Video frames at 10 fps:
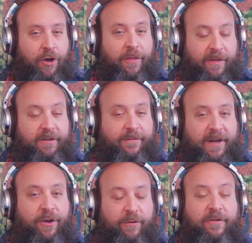these
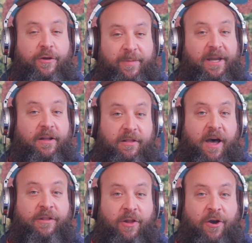videos could be a
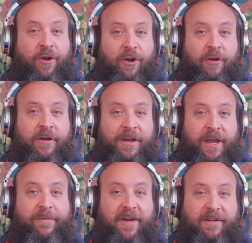lot longer
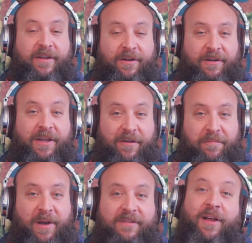if I didn't give
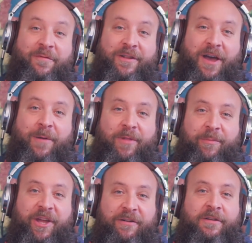myself a time
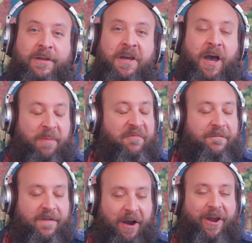limit. I'm
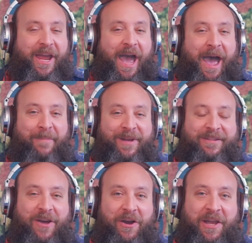very happy
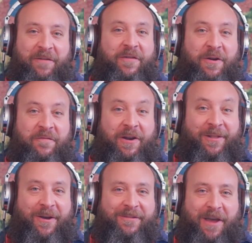talking for a very
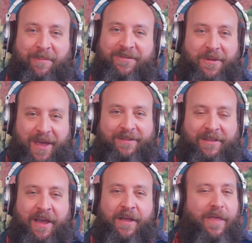long time. So that
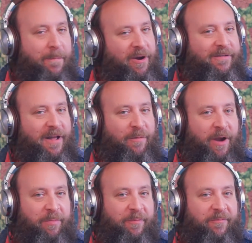part's not a
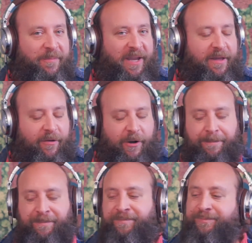problem for me either.
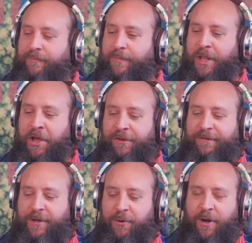
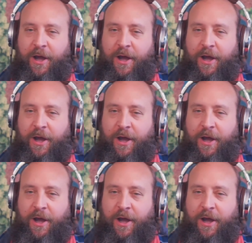So